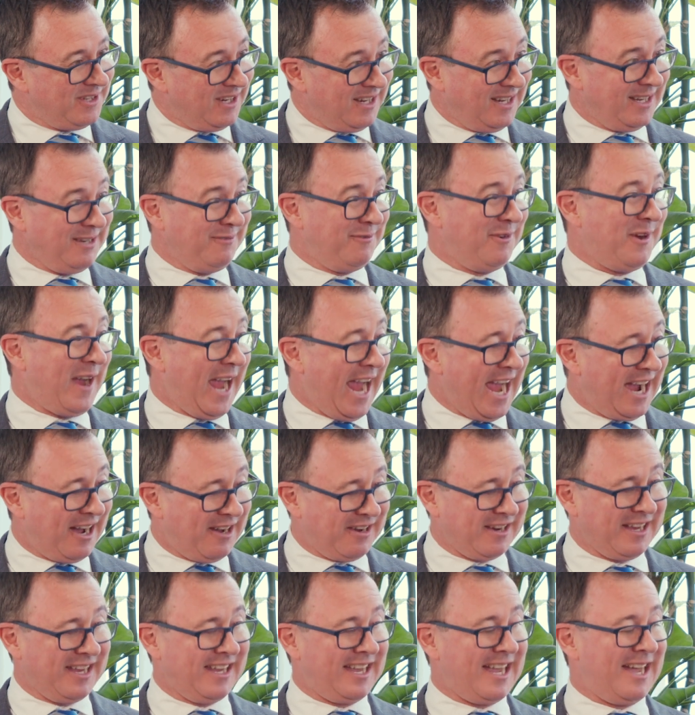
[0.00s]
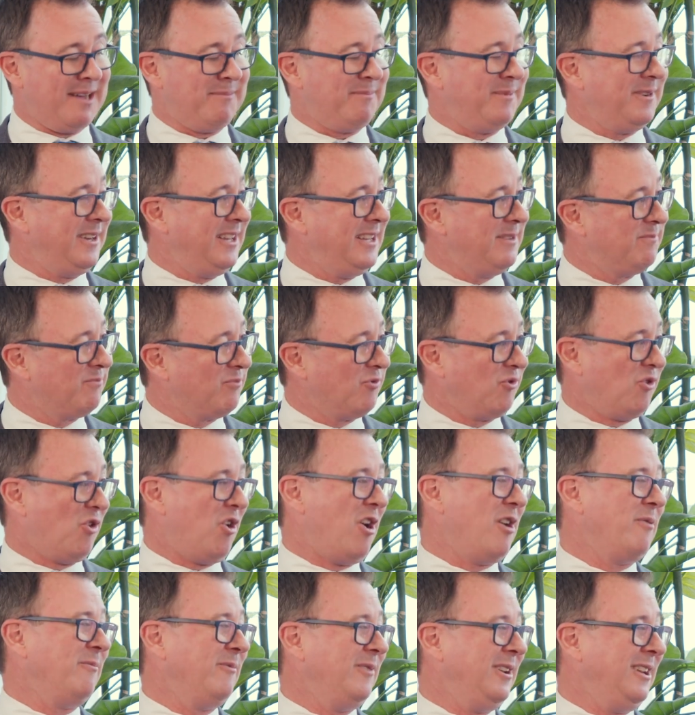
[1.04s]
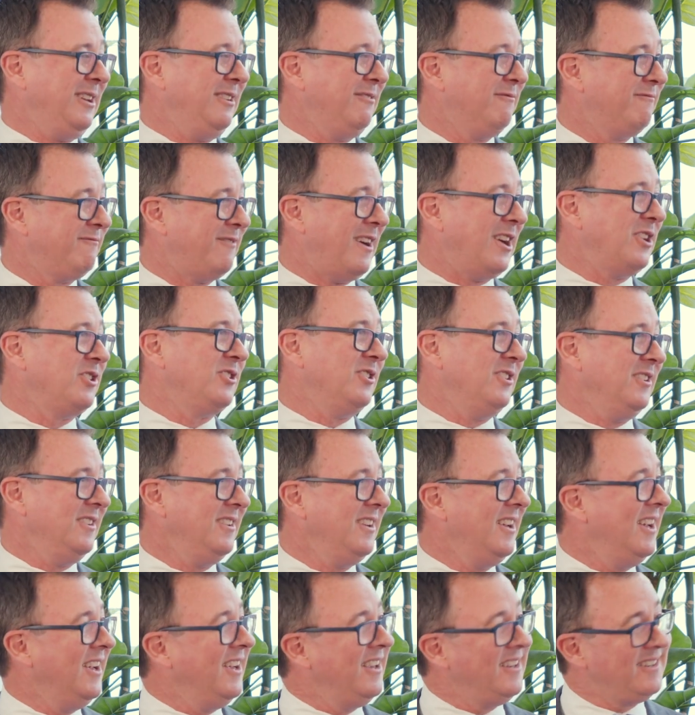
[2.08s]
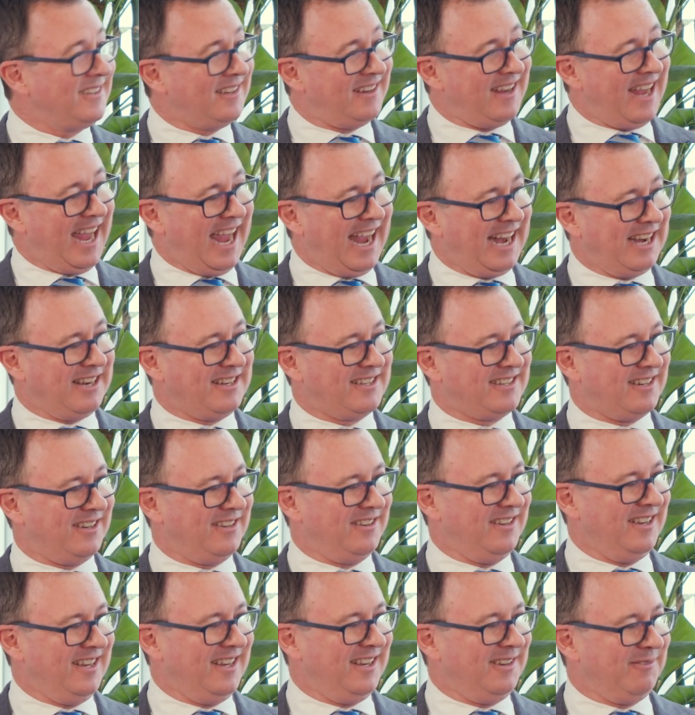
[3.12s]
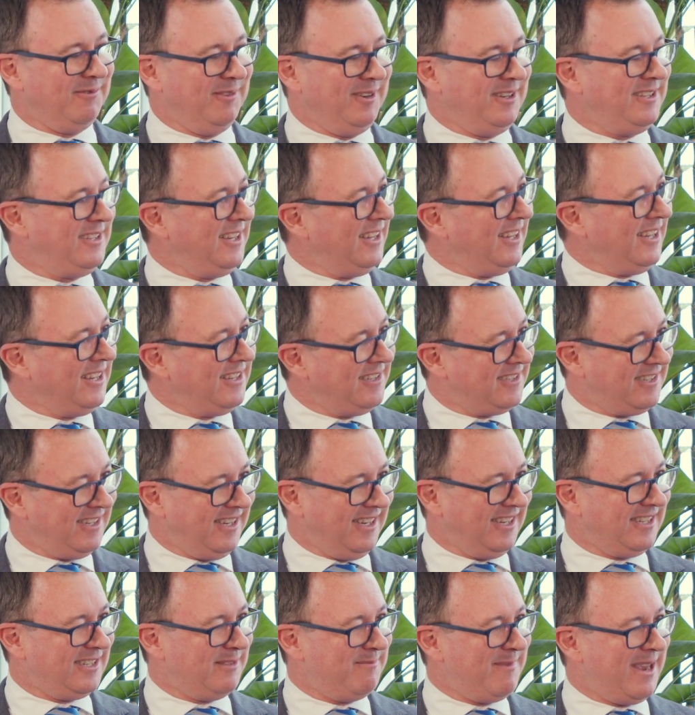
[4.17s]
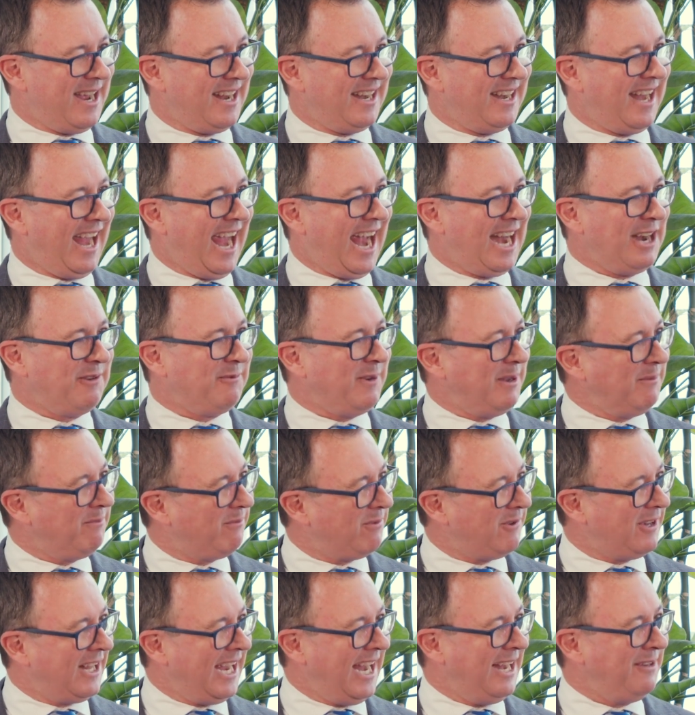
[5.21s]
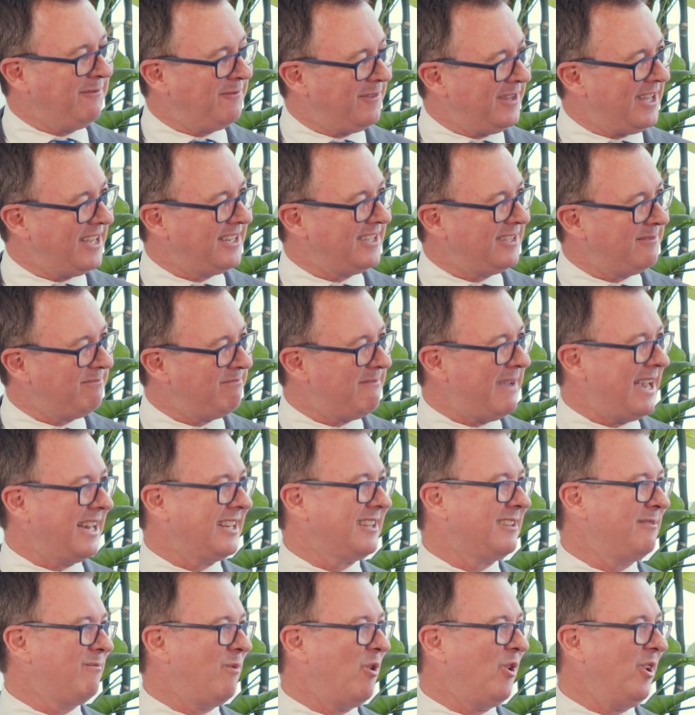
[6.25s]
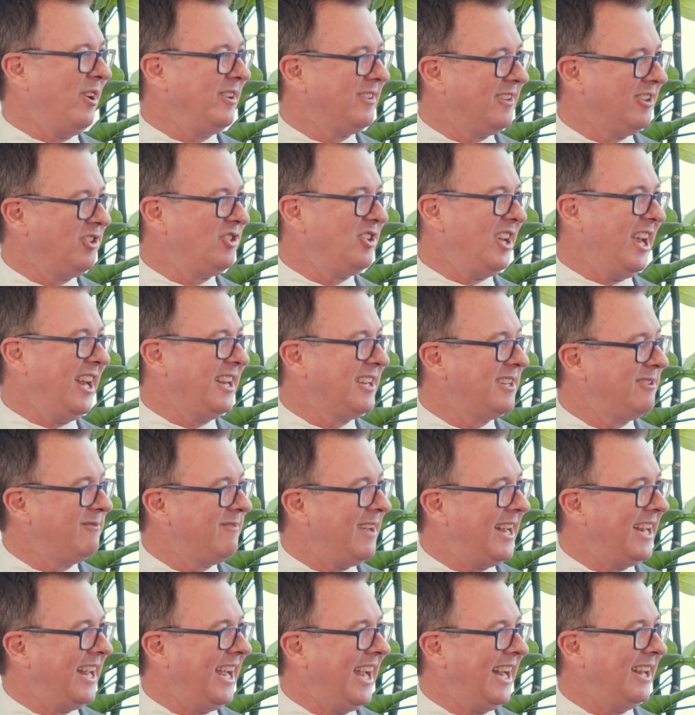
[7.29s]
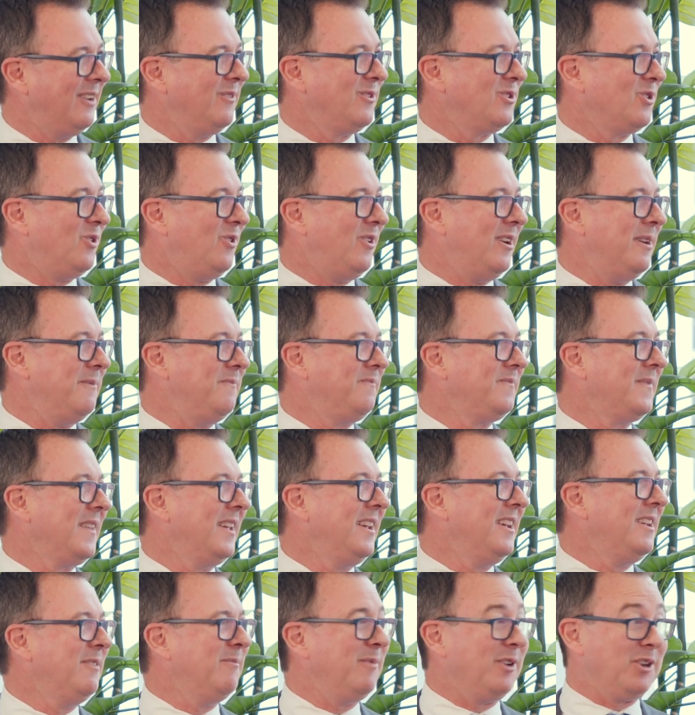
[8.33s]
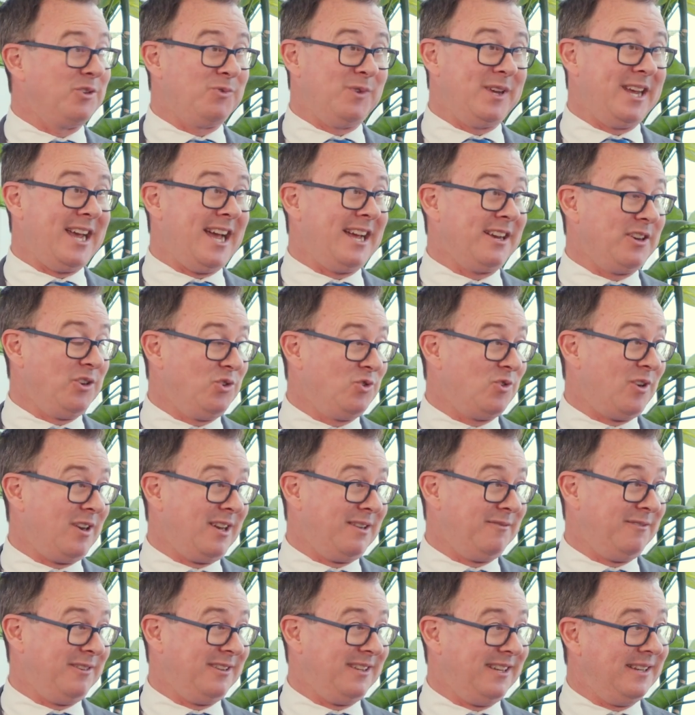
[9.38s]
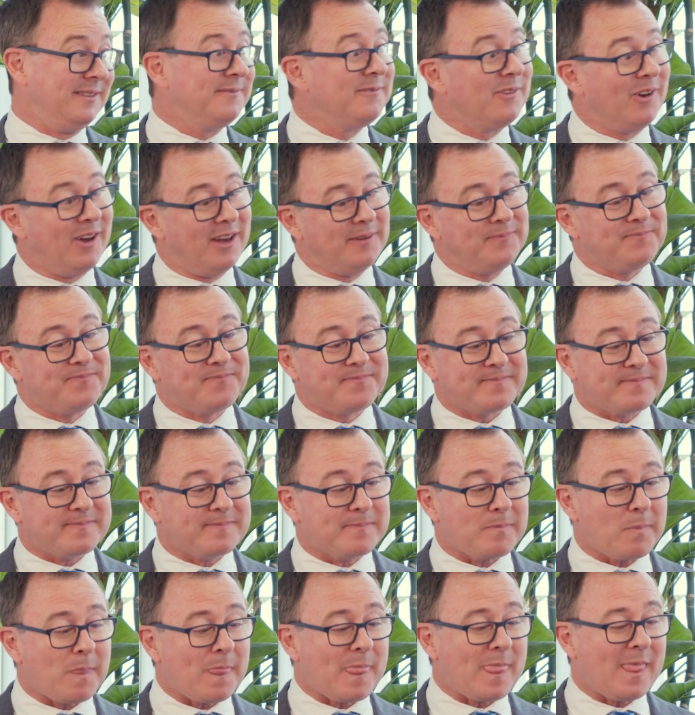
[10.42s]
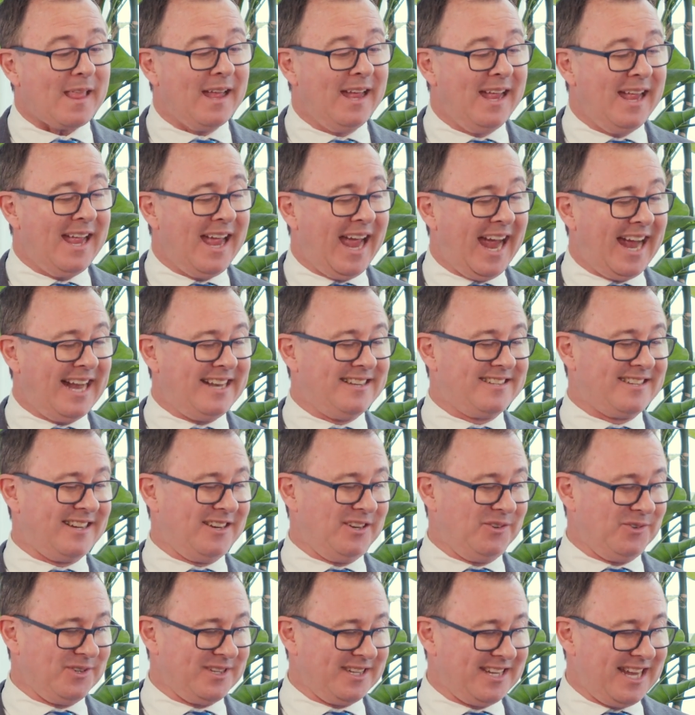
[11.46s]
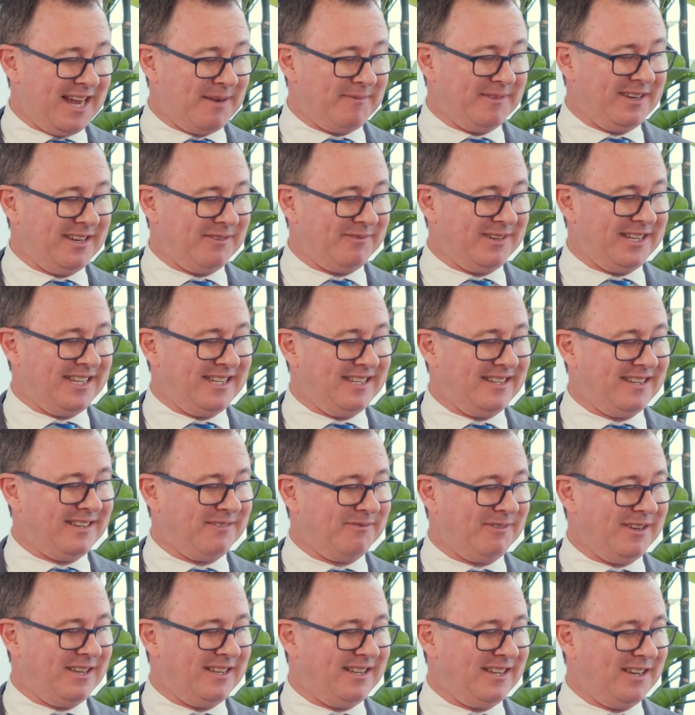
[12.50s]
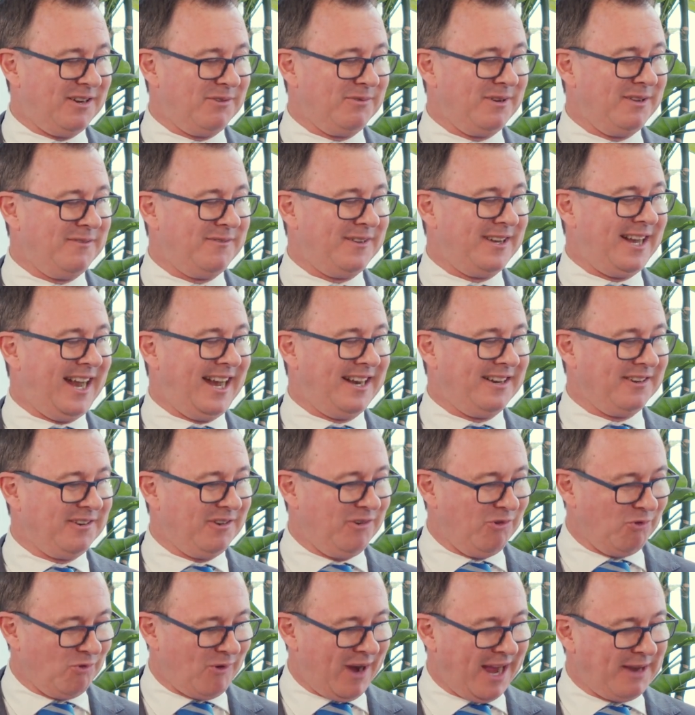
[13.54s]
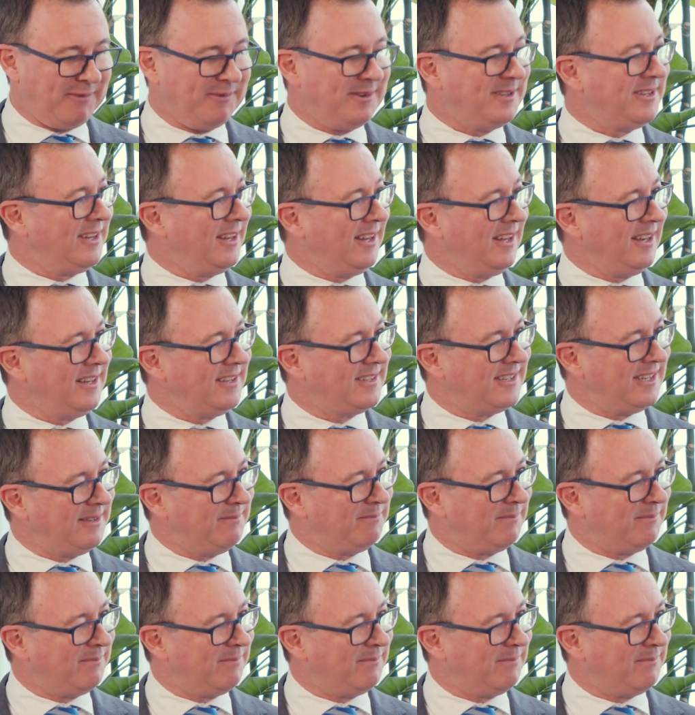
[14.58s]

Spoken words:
deliver our company's primary function. Mm-hmm. So resiliency is about how do we plan for that to maximize the chances of that ahead of time, because we can't control everything, right? And so there was a company that we dealt with that had a great resiliency